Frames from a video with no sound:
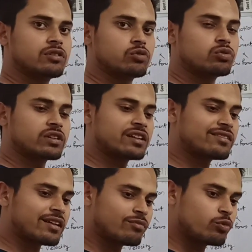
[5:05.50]
two
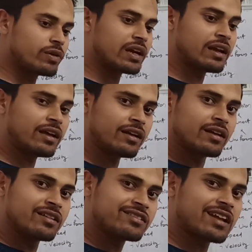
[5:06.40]
trains are moving in
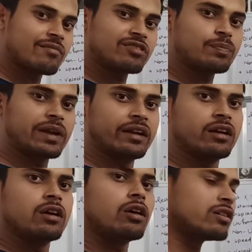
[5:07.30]
a same
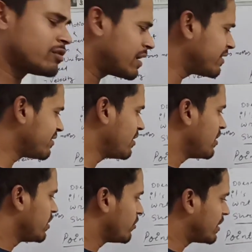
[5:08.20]
speed. Otherwise,
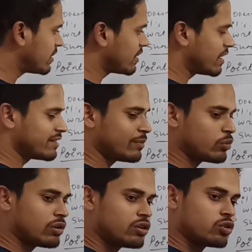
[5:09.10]
you can take
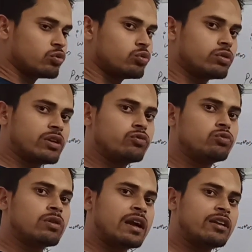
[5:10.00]
example,
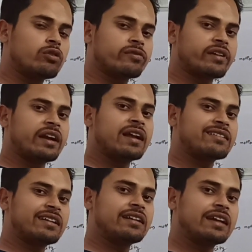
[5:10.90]
you and your friend are
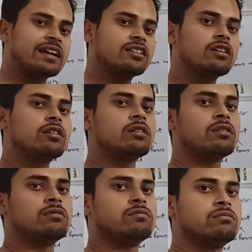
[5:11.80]
sitting in
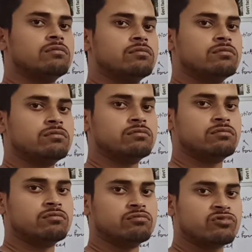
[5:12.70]
the
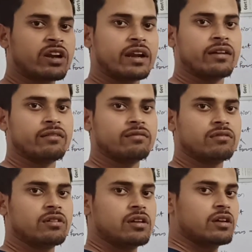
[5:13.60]

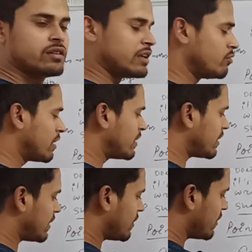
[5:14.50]
train. Then you can
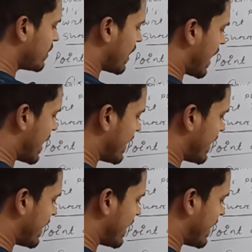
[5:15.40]
tell, I